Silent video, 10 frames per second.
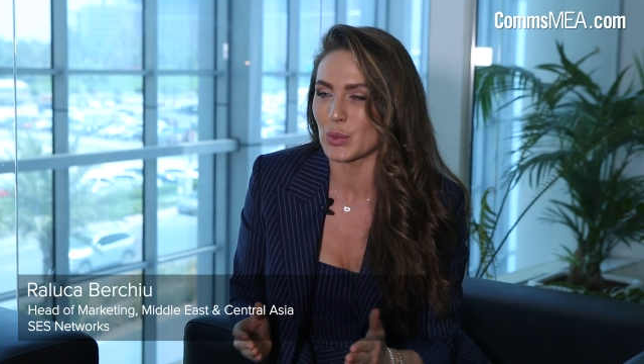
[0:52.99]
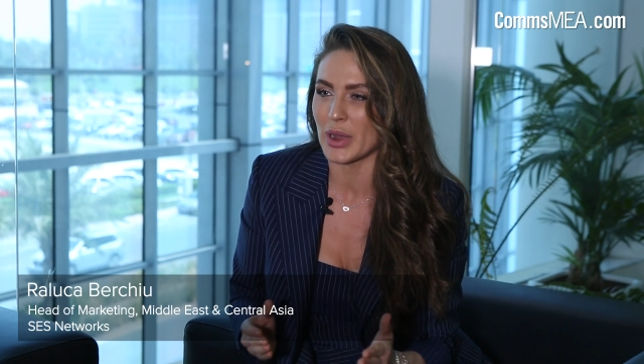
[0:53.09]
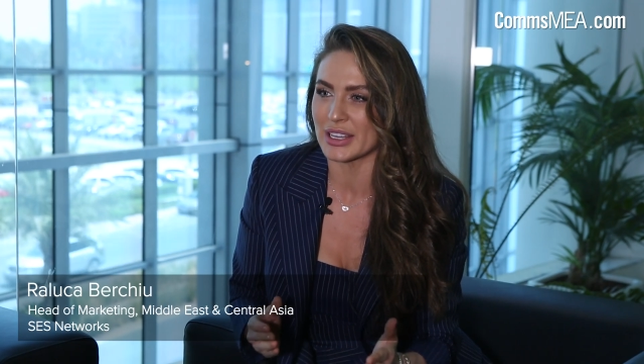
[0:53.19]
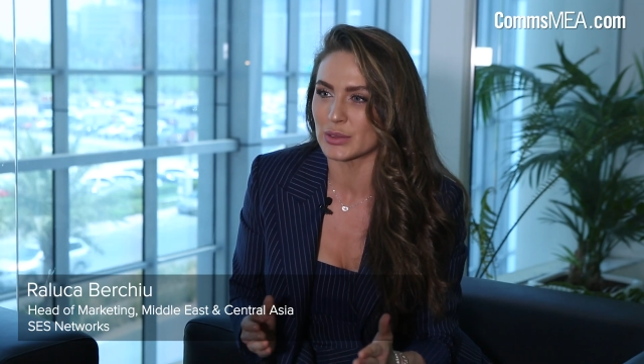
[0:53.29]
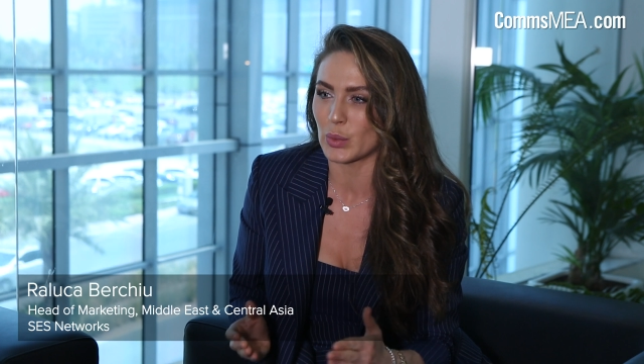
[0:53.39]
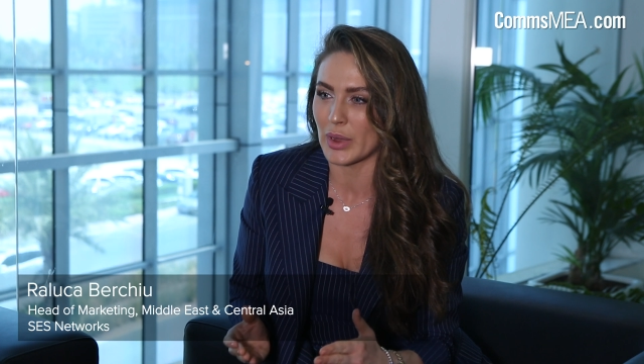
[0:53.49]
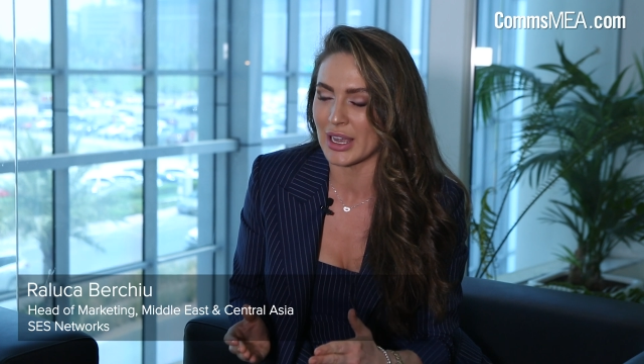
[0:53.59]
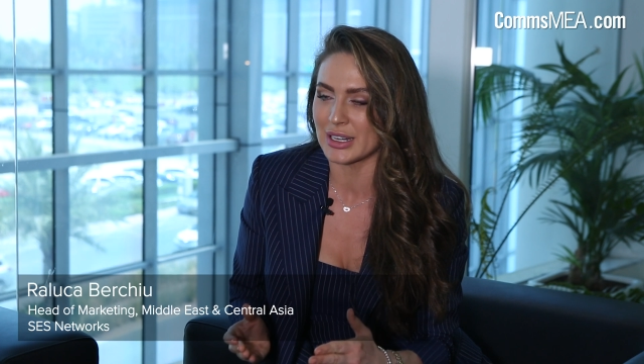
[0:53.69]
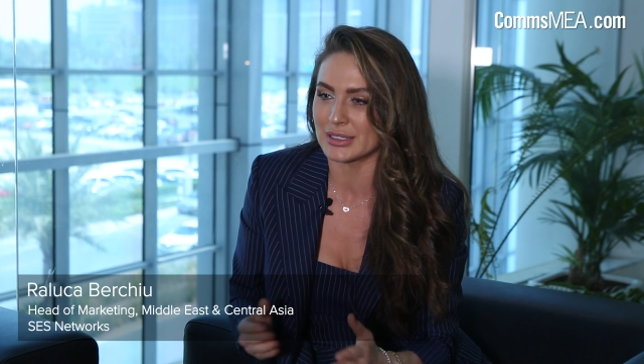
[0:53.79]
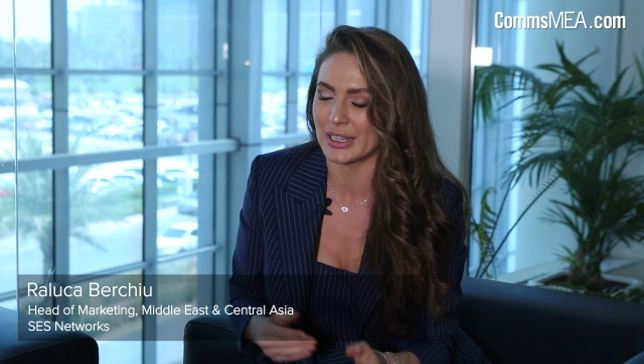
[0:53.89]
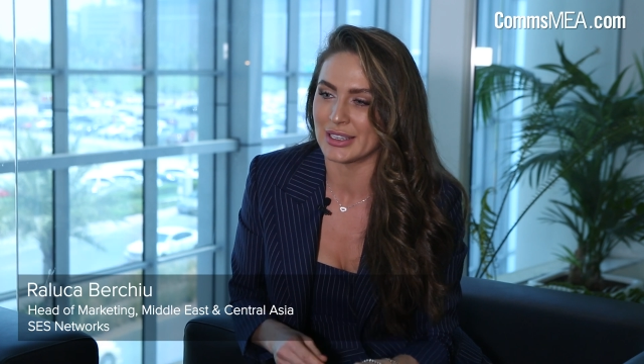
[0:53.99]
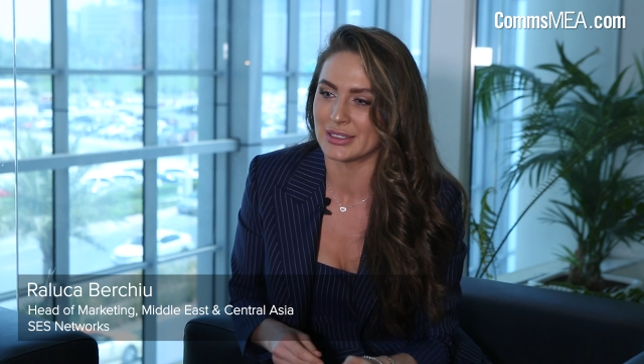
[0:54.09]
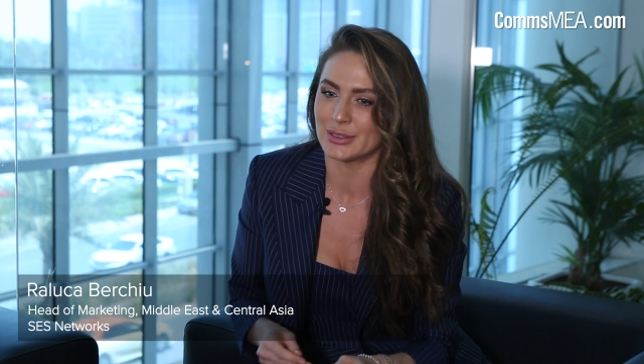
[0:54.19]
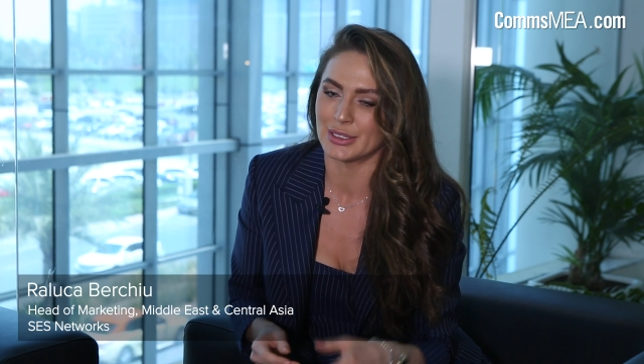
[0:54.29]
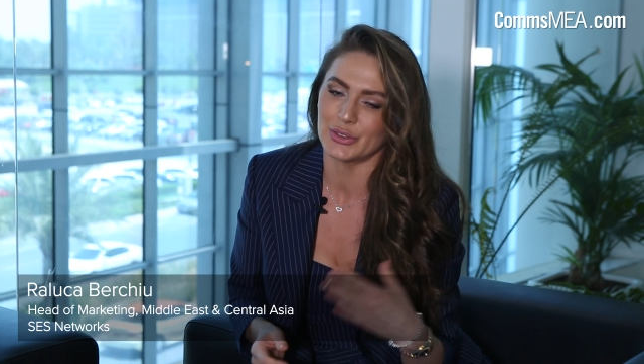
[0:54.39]
quite well
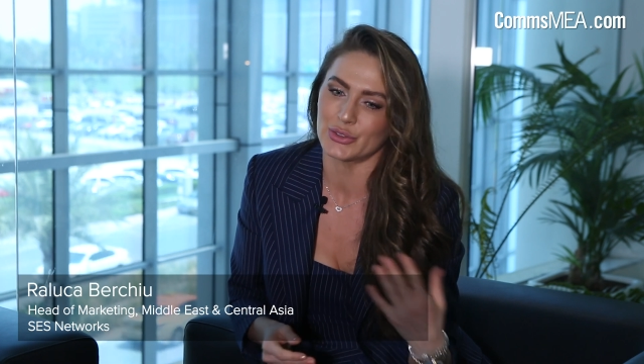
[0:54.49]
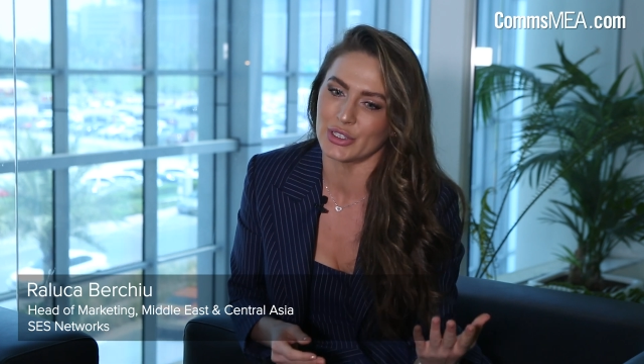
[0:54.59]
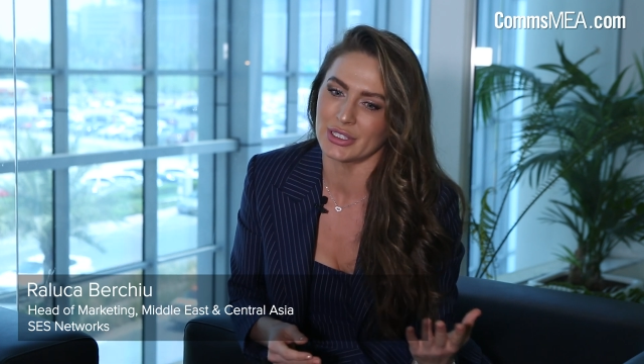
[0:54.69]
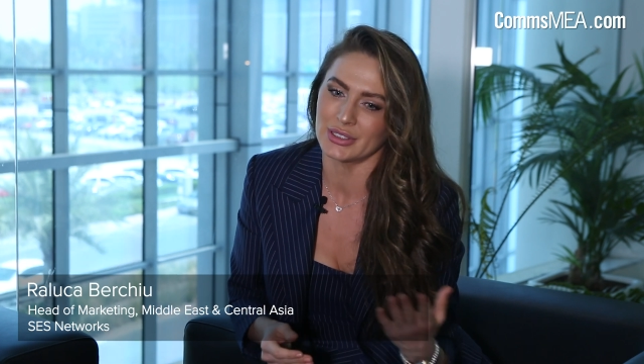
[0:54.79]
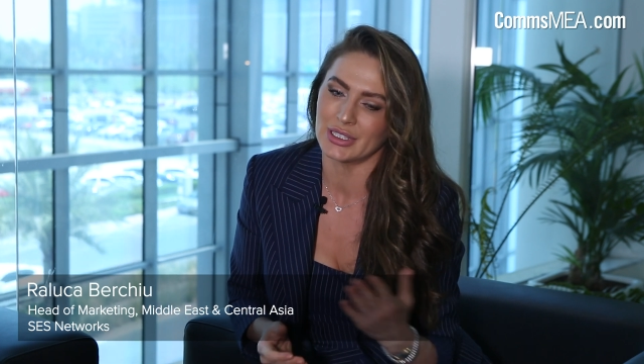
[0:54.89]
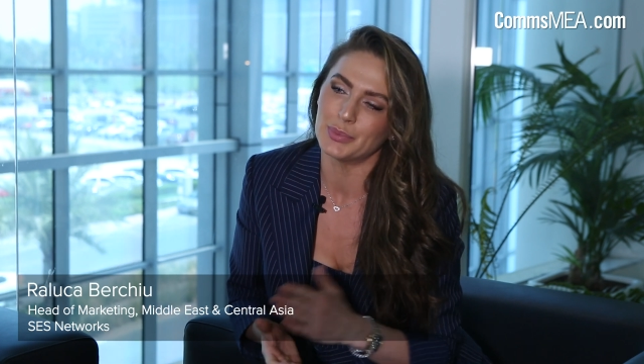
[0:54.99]
in different